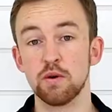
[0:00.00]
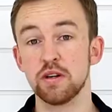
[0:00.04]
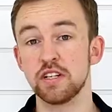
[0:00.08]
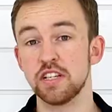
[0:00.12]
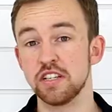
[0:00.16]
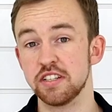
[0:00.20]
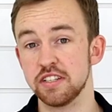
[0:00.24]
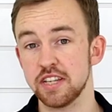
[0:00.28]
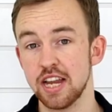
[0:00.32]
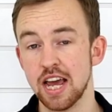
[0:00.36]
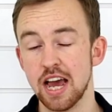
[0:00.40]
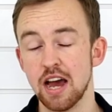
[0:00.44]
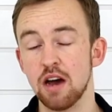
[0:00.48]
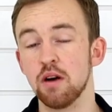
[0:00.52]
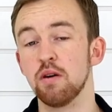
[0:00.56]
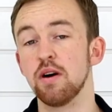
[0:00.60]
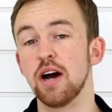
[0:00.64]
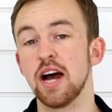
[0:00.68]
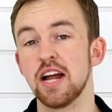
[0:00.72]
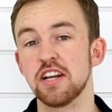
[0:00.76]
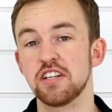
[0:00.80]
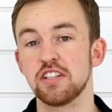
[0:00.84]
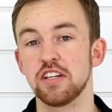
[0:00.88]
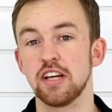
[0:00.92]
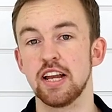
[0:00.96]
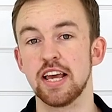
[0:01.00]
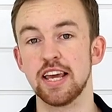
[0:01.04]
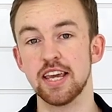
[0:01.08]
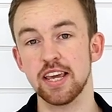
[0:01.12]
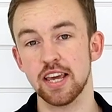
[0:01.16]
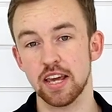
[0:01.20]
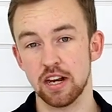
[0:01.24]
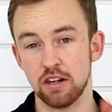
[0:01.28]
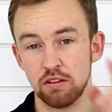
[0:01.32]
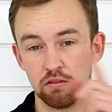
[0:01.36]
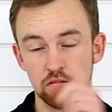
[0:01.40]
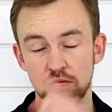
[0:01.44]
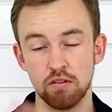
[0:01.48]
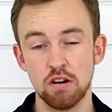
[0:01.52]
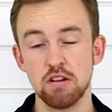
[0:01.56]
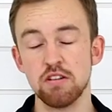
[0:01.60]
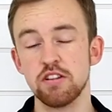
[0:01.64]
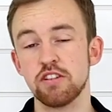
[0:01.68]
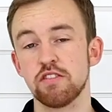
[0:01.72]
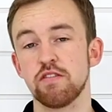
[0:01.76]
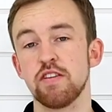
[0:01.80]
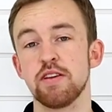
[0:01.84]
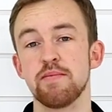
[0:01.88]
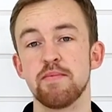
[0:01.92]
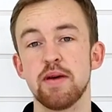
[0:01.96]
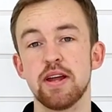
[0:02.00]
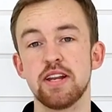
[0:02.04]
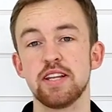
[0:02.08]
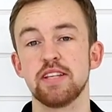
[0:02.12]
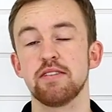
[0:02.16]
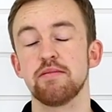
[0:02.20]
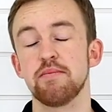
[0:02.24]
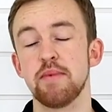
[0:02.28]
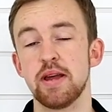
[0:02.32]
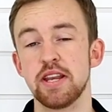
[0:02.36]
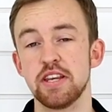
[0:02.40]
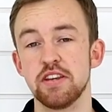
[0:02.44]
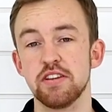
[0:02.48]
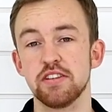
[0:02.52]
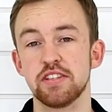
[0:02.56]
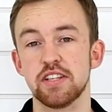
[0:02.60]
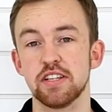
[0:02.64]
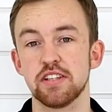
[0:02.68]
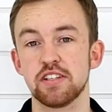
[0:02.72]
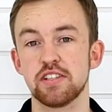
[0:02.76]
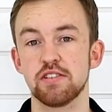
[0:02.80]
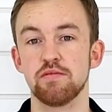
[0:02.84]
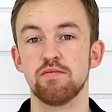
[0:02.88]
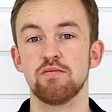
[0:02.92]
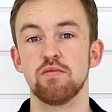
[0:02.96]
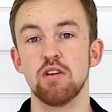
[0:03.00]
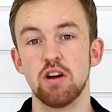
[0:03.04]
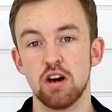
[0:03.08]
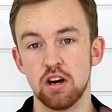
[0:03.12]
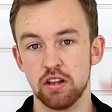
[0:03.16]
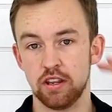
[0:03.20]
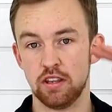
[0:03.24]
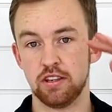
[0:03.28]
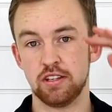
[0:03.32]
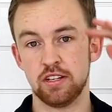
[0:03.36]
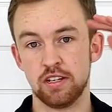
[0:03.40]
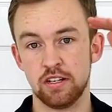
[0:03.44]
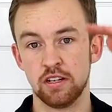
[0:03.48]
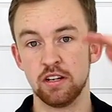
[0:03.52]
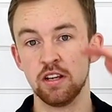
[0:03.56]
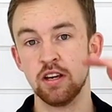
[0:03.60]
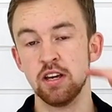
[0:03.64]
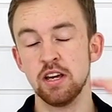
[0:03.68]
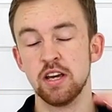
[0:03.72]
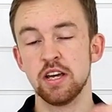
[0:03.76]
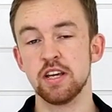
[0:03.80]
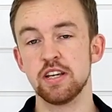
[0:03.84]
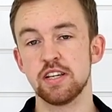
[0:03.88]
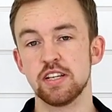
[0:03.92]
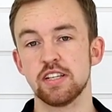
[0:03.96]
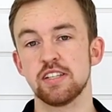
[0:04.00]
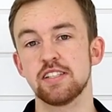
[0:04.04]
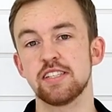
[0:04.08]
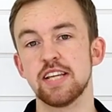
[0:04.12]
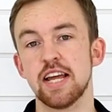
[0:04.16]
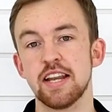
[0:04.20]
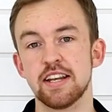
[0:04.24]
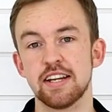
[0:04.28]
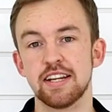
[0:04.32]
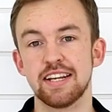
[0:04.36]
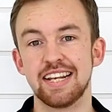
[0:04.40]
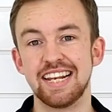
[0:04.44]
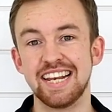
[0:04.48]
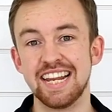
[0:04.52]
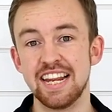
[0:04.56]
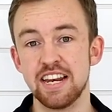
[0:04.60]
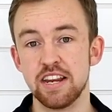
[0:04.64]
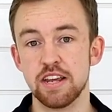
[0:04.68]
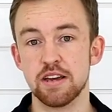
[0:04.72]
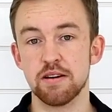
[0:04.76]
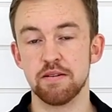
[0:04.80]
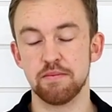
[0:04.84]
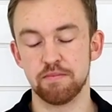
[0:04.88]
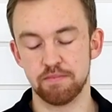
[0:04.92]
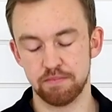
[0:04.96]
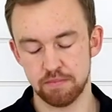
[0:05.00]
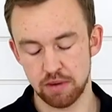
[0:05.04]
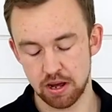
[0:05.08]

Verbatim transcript: which is now actually in a rotary men menu system rather than your standard linear